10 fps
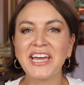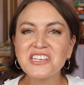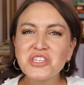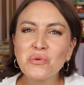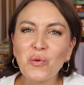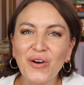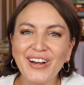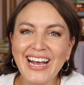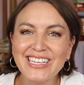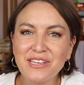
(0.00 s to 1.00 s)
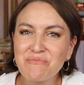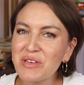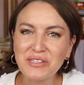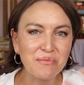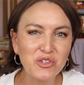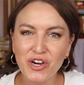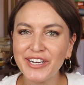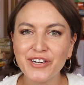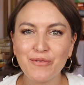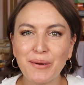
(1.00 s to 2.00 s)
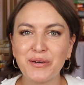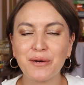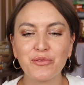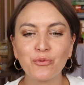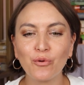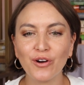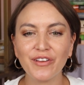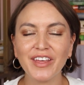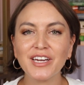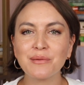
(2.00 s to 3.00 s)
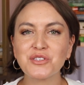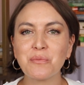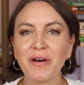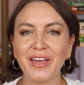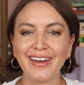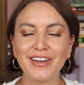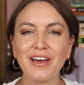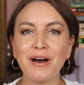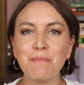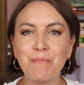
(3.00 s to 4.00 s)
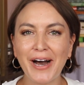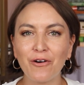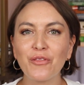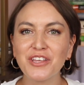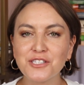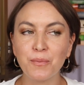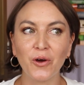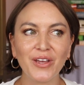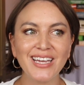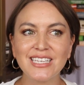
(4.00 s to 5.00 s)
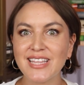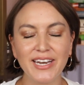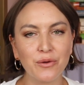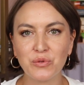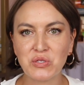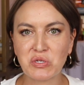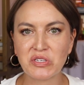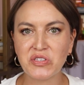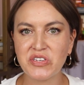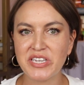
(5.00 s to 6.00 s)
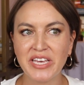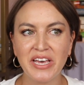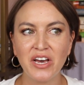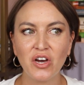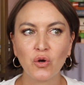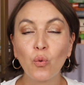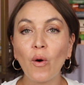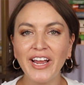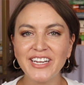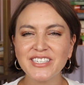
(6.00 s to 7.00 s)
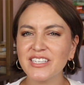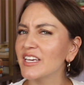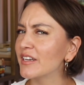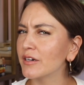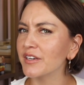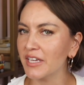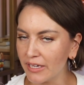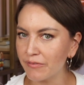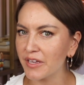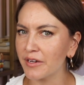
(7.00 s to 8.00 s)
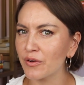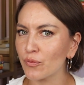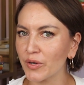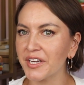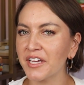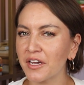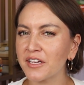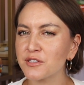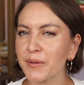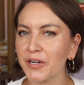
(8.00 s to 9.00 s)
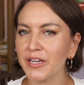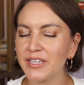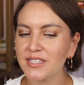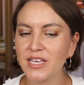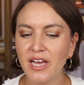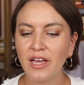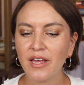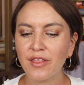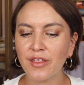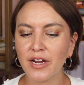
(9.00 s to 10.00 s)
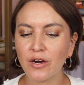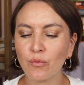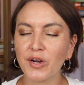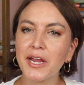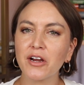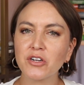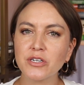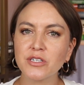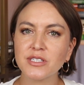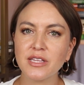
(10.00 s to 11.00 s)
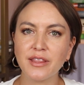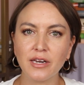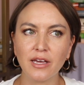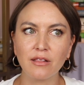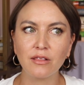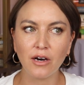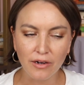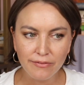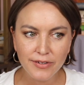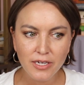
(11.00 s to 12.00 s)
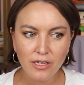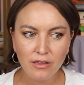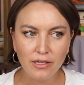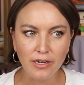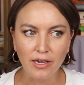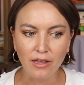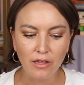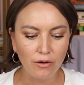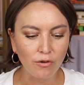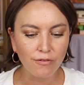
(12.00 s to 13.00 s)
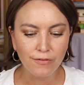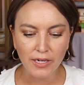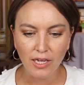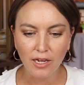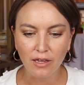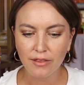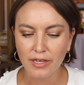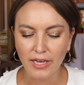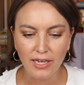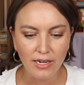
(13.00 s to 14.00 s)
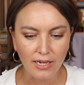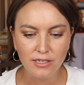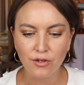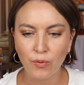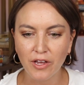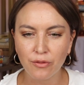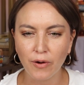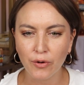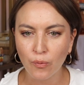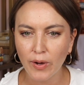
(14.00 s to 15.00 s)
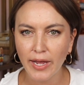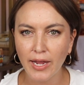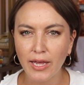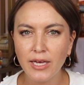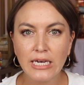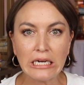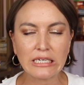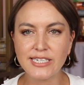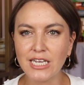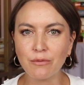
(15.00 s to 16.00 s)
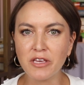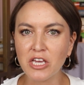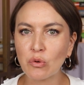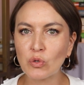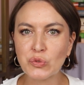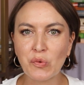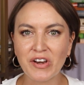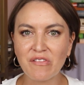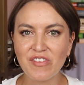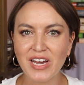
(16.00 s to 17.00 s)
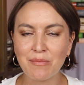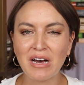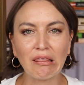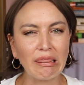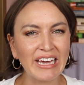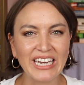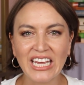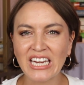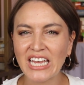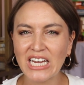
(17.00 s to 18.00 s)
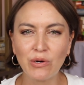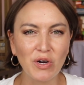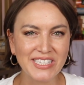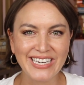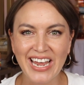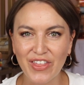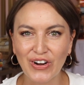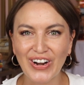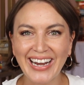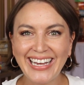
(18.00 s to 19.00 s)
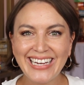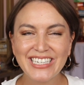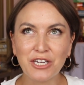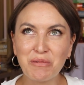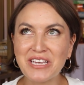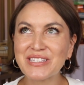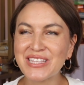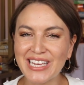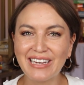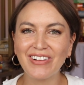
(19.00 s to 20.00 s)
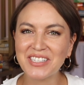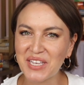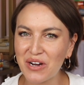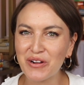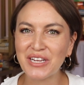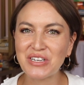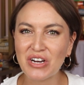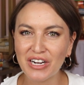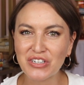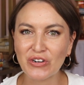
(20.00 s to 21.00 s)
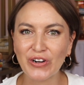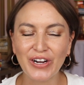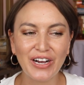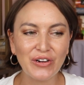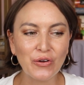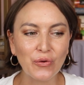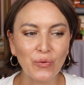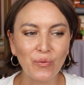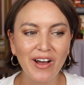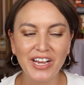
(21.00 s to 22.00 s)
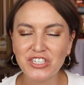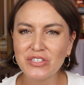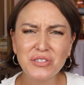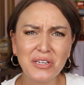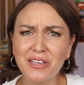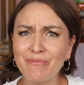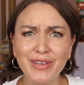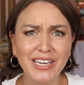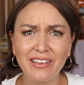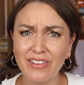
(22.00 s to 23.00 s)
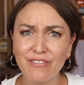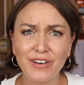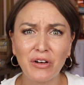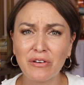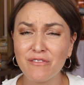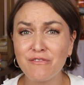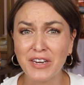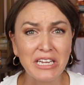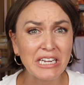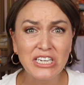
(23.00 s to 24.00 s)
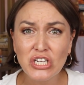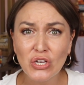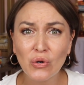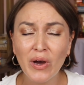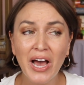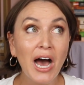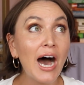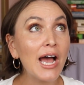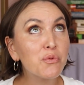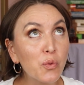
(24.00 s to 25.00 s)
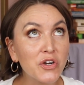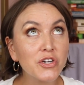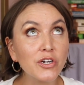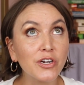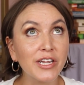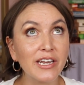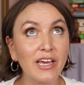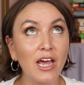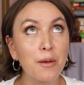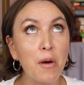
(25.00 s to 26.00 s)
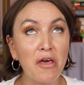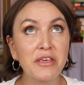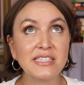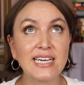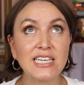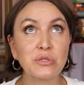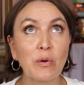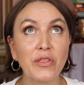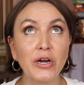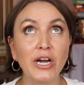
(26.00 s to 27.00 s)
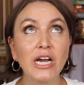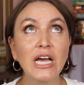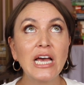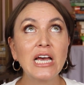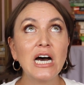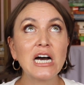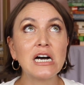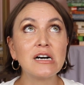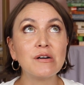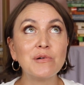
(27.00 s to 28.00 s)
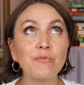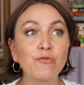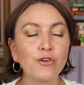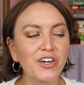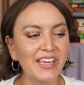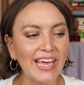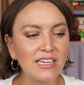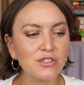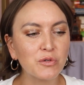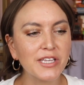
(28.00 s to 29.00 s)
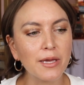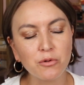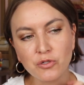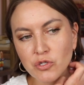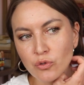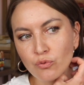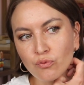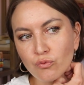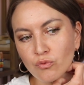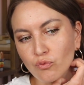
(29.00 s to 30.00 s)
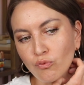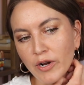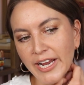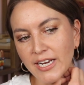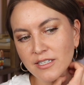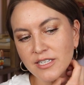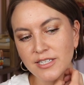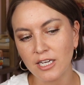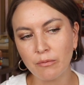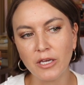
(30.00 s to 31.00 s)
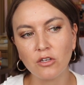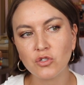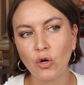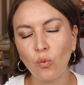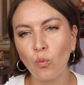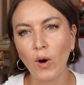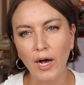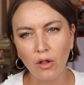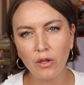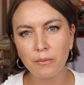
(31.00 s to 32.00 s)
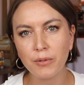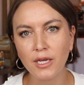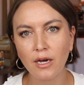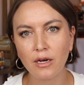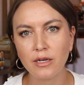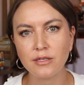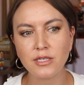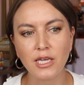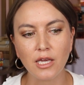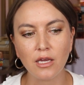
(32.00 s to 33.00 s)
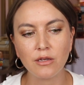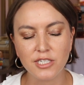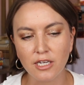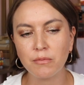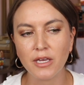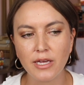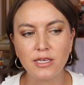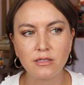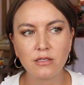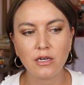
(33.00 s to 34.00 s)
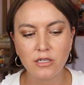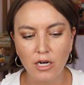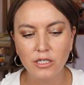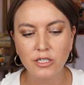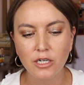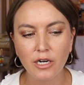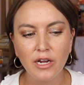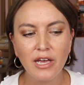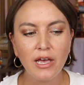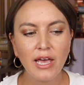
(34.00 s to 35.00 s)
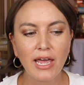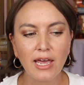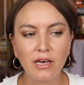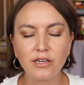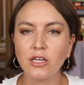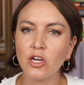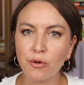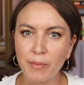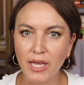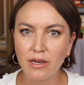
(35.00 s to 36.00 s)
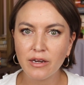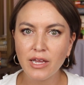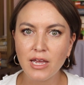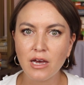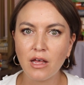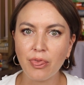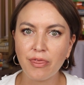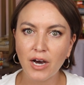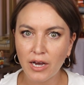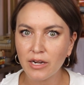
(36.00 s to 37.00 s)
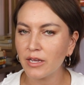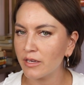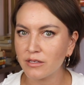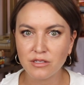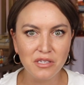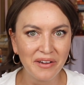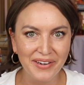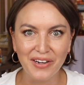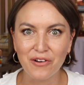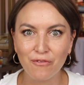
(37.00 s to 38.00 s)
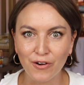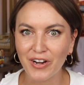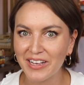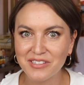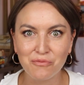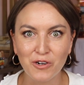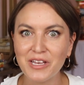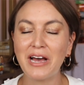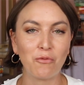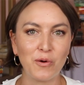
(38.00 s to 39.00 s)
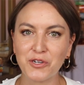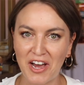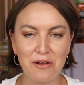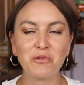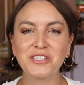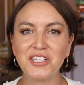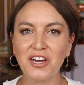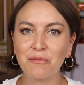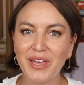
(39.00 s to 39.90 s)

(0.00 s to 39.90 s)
guess the word, as I'm trying to wrap it up, the word that comes to mind about this book is that it was just quite an uneven reading experience. There were characters that I loved, that I thought were funny, that I connected with right away. Digby was one of them. Lennon was another. Digby is the Glasgowian doctor who I just immediately felt an affinity to. I wondered and I hypothesized whether Verghese was able to write Digby so well because Digby is a doctor and a young man, and that is, Verghese at one time was a young